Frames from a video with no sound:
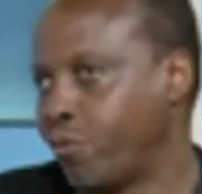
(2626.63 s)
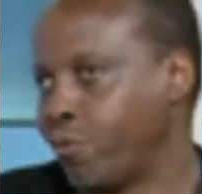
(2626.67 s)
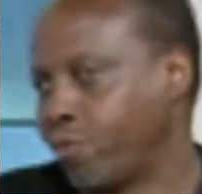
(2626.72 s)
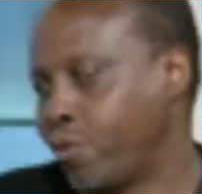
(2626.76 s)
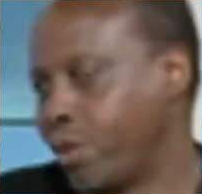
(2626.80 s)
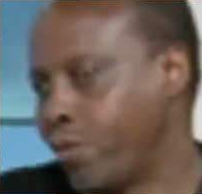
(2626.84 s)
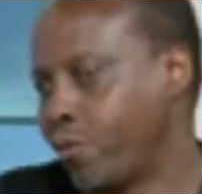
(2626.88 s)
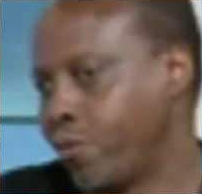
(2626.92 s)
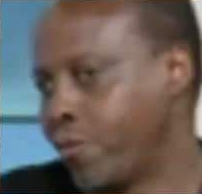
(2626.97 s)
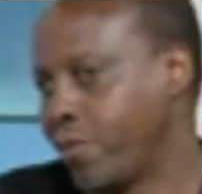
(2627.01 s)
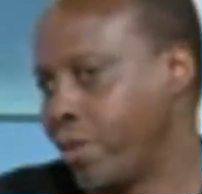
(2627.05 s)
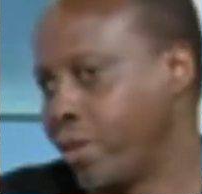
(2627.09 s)

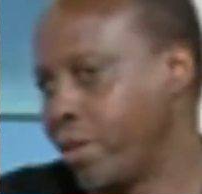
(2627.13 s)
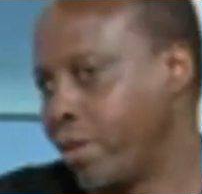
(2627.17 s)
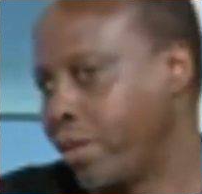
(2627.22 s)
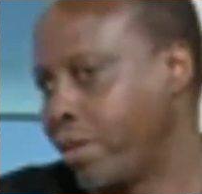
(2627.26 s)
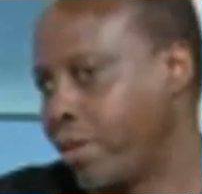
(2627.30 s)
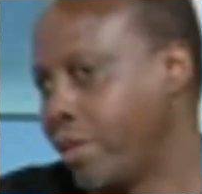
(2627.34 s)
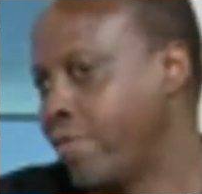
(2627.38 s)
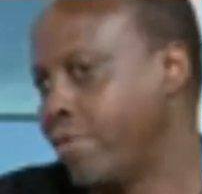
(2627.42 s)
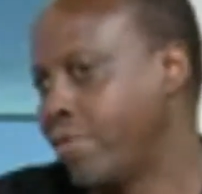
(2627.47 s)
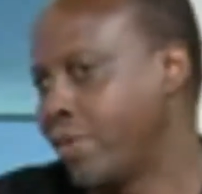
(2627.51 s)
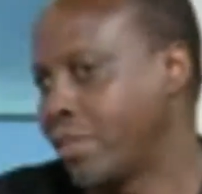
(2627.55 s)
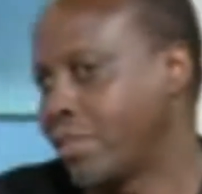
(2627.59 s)
if the
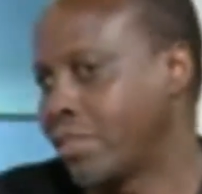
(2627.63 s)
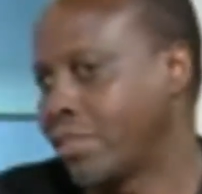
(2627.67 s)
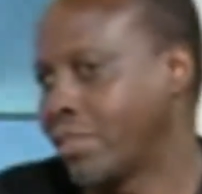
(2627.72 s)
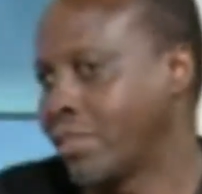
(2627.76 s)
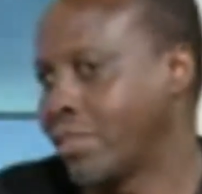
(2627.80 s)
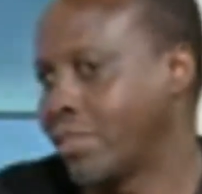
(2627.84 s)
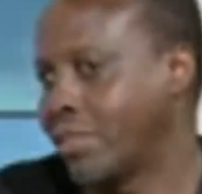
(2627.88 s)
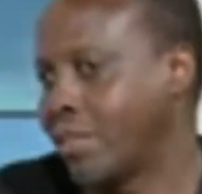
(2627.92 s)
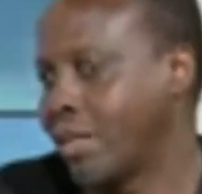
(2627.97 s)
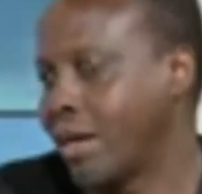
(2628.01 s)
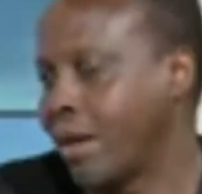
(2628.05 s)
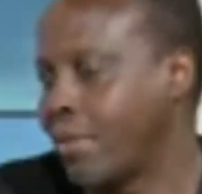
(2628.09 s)
event
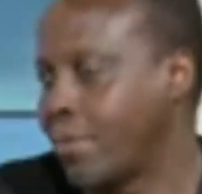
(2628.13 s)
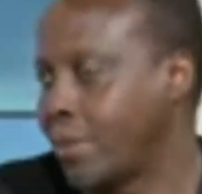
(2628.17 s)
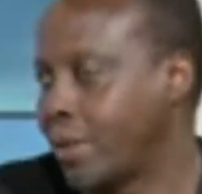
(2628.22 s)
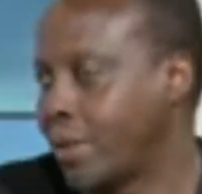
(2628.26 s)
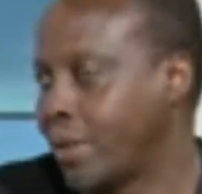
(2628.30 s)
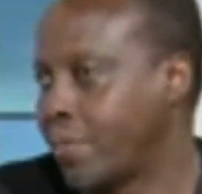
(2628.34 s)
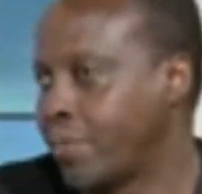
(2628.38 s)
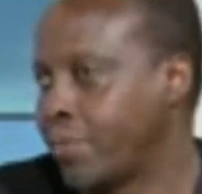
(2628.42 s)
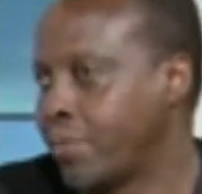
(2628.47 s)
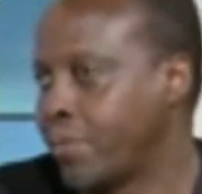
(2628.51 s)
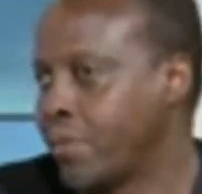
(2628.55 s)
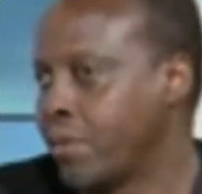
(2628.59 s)
is
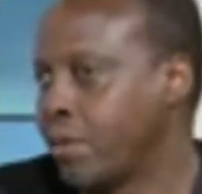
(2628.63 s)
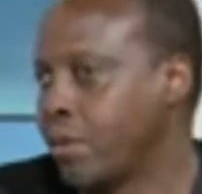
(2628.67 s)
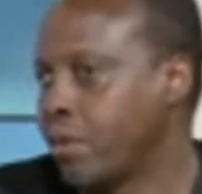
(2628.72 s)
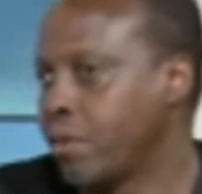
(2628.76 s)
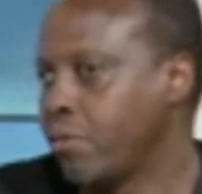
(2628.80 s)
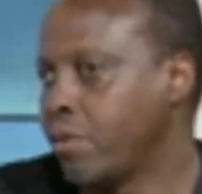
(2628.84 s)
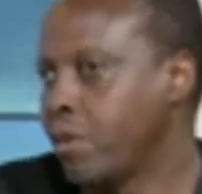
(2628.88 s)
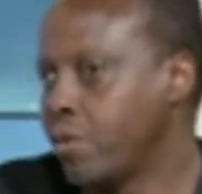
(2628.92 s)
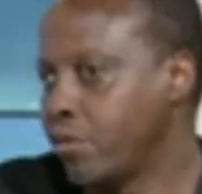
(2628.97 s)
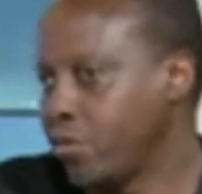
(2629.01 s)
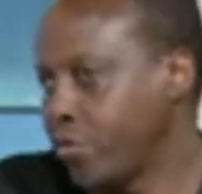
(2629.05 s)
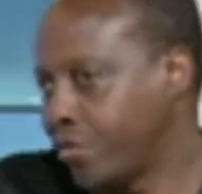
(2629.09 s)
coming,
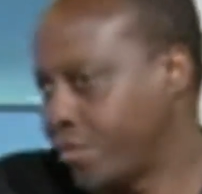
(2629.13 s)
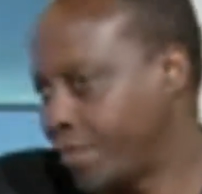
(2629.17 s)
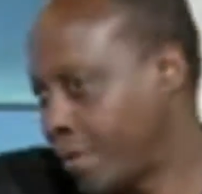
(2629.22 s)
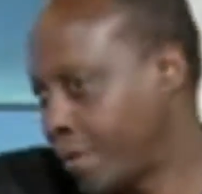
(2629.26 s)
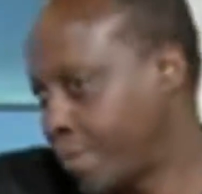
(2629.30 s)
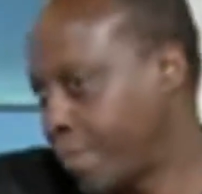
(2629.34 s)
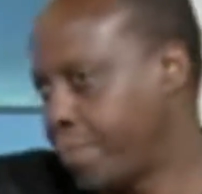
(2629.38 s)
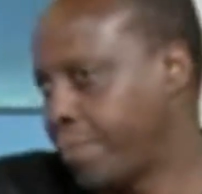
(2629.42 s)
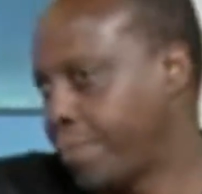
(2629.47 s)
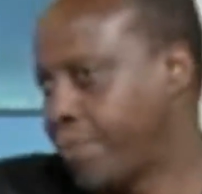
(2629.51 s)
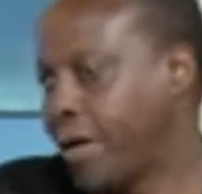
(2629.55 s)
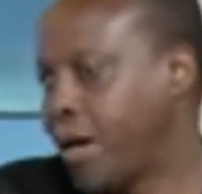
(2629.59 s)
when you
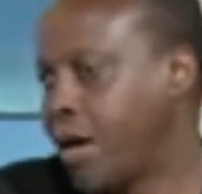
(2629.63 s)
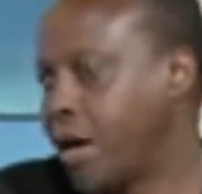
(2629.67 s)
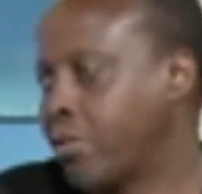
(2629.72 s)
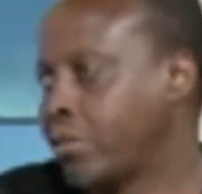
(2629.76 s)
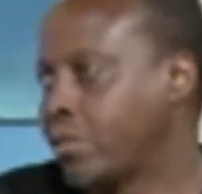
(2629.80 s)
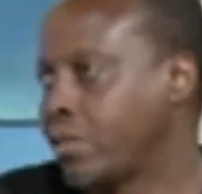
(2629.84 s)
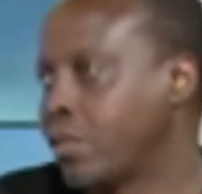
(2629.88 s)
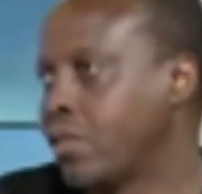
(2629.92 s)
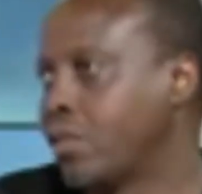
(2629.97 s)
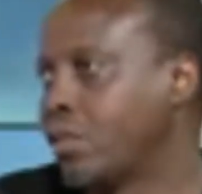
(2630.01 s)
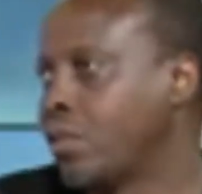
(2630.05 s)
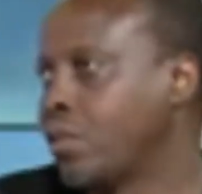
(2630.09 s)
step
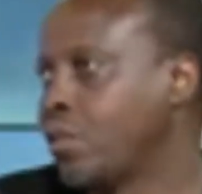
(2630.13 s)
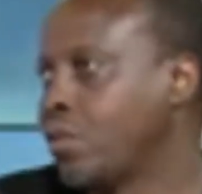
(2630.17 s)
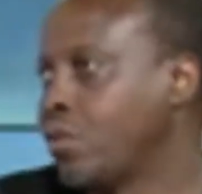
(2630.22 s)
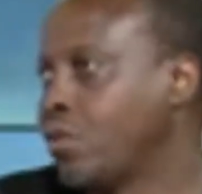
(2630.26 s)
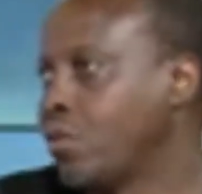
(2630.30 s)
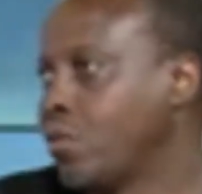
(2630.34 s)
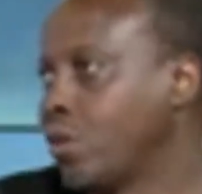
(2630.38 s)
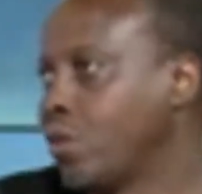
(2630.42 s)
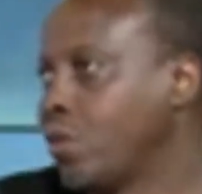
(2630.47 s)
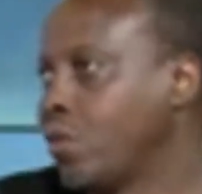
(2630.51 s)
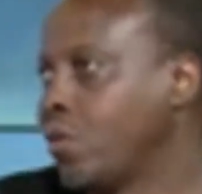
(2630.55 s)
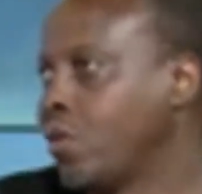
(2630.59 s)
out,
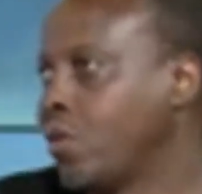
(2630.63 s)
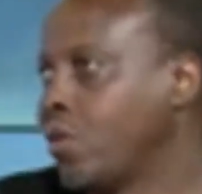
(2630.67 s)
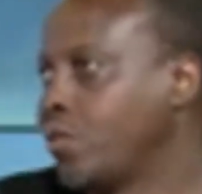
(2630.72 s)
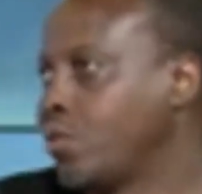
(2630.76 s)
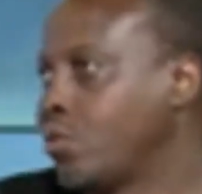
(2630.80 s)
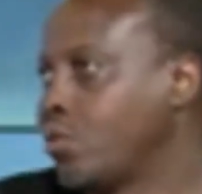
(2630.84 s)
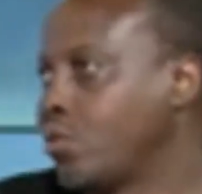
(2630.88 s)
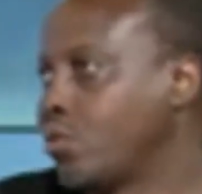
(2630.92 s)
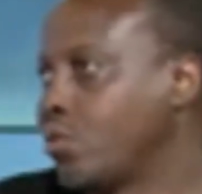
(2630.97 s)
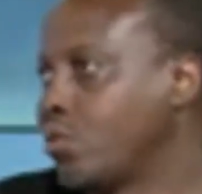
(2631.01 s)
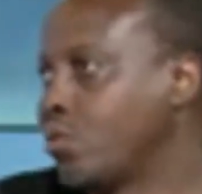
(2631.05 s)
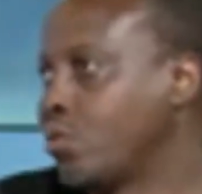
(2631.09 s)
you are going
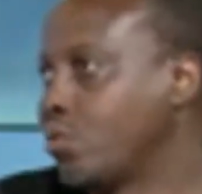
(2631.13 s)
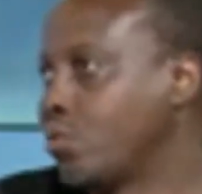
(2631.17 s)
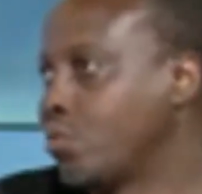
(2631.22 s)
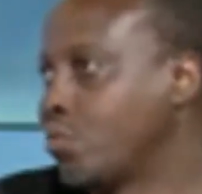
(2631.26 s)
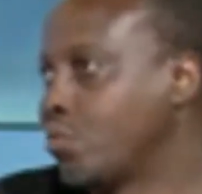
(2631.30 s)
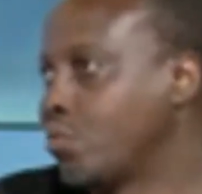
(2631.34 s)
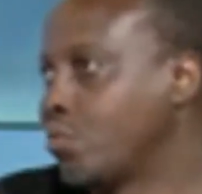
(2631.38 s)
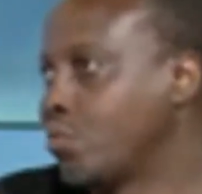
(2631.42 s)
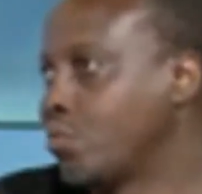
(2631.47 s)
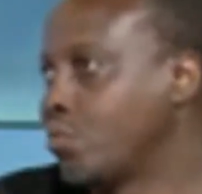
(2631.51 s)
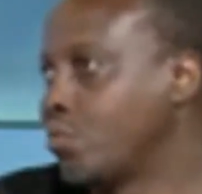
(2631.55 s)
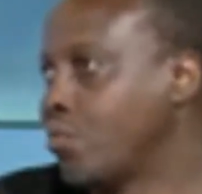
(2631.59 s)

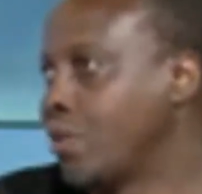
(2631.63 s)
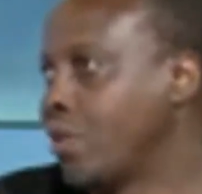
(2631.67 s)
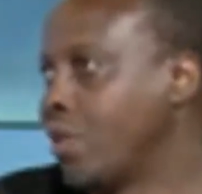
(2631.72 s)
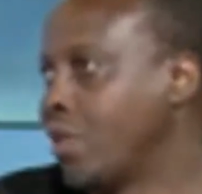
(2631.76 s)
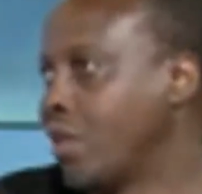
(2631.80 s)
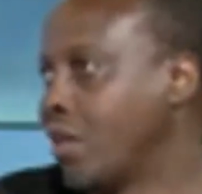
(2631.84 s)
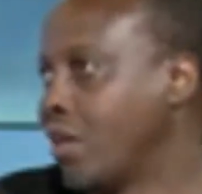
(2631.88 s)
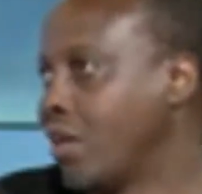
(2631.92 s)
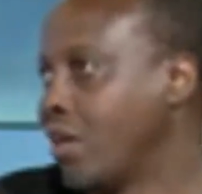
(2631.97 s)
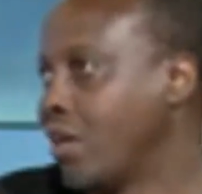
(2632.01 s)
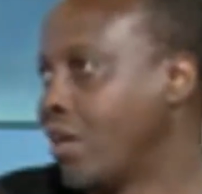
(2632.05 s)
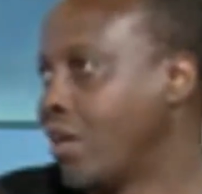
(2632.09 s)
to be
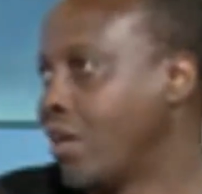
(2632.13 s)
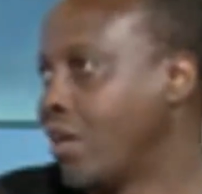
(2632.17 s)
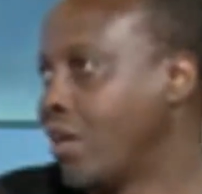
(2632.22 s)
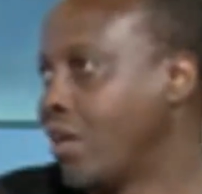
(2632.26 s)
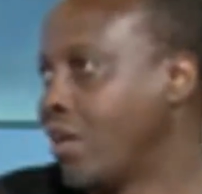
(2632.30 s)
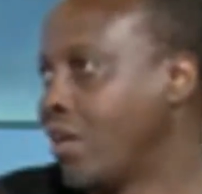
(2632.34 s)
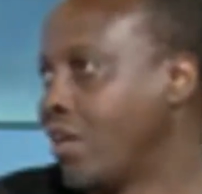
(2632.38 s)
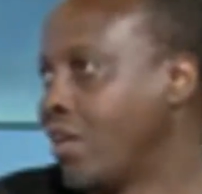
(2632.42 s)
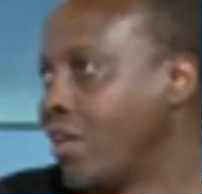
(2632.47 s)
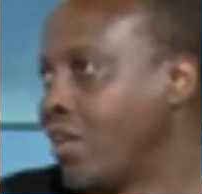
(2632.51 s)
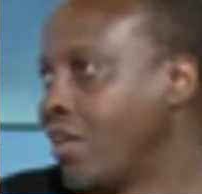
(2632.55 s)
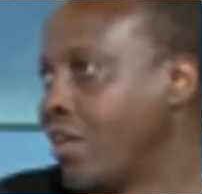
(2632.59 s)

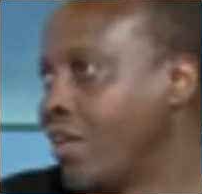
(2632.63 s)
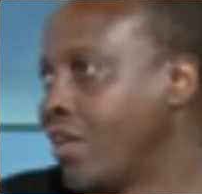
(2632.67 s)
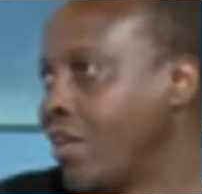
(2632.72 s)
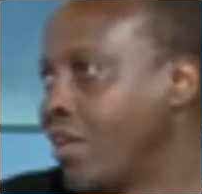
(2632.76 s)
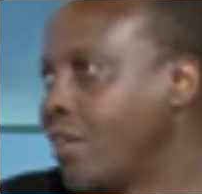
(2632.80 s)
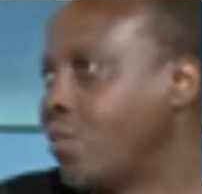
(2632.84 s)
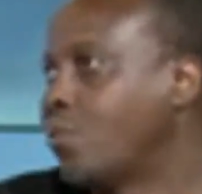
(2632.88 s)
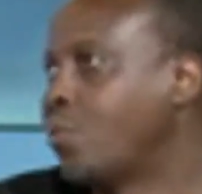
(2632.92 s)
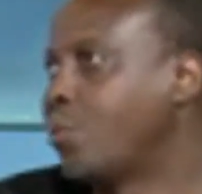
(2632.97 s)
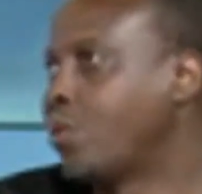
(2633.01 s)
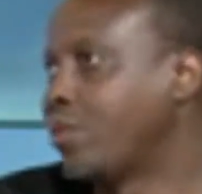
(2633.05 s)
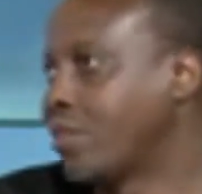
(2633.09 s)
in
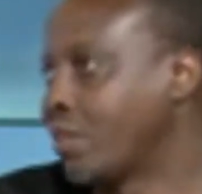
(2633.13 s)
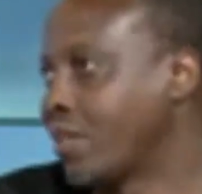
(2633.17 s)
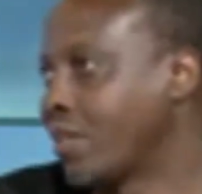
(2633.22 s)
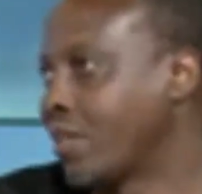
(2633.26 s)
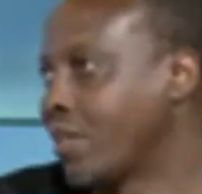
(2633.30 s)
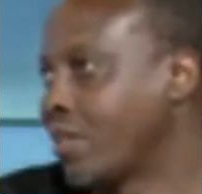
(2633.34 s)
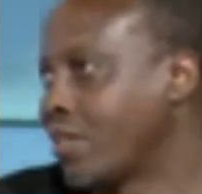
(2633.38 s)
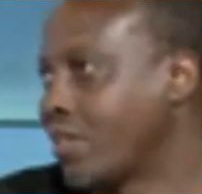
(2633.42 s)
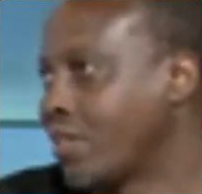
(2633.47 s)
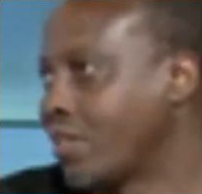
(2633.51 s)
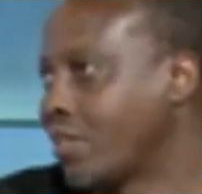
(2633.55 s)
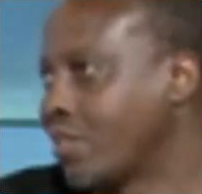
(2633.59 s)
the water,
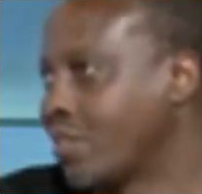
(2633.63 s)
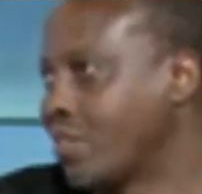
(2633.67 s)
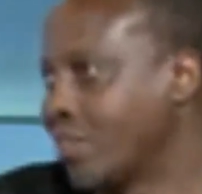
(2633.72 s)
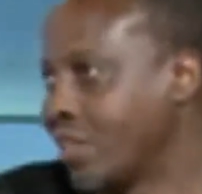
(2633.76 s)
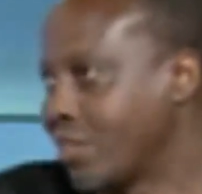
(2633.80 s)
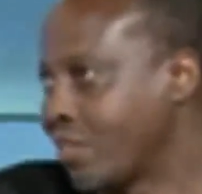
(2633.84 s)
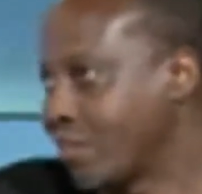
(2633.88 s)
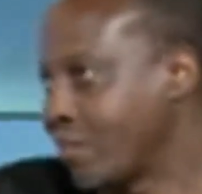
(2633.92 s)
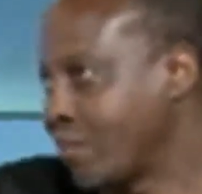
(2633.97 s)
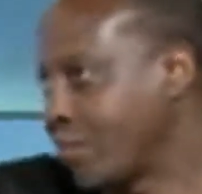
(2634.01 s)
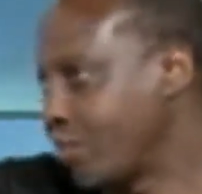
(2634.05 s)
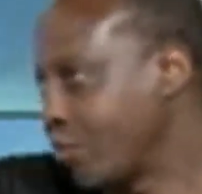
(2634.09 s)

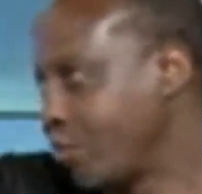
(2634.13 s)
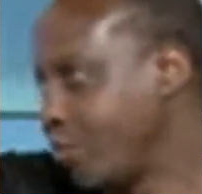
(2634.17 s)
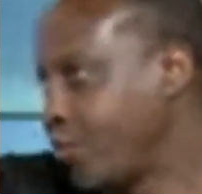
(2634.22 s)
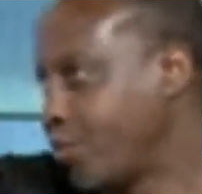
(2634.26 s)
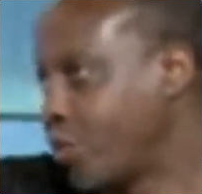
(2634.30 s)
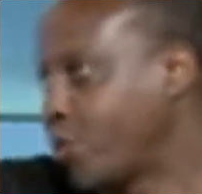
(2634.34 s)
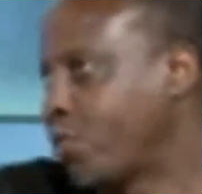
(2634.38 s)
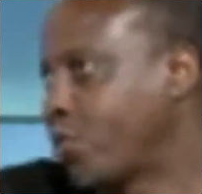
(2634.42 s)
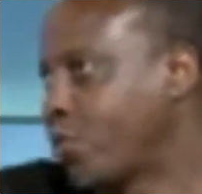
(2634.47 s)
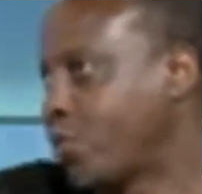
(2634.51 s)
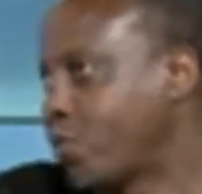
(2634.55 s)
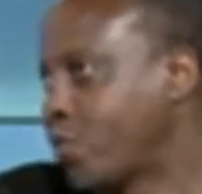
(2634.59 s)
just in
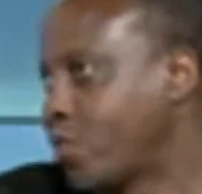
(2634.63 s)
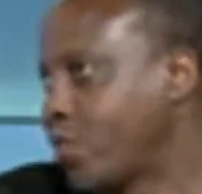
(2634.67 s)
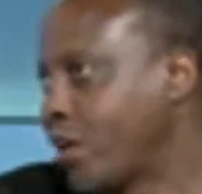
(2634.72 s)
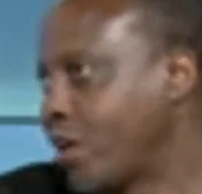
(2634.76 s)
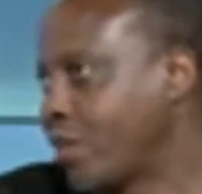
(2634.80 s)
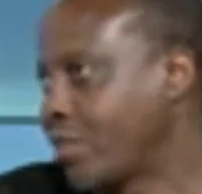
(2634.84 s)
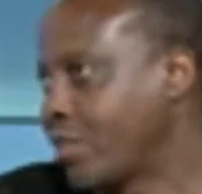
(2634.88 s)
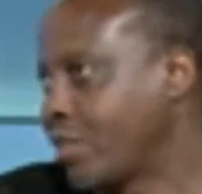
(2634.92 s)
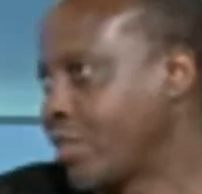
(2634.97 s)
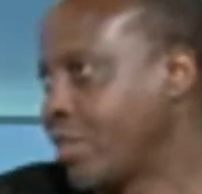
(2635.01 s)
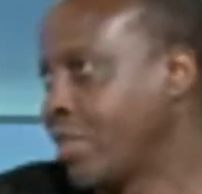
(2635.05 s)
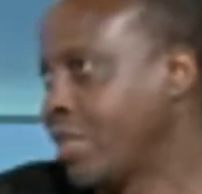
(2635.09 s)
front of your
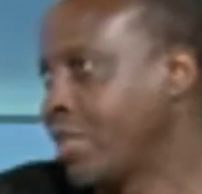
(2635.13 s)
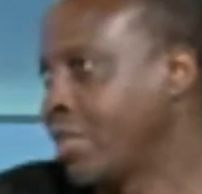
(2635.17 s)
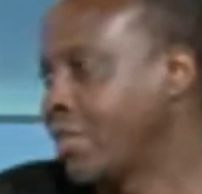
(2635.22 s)
house.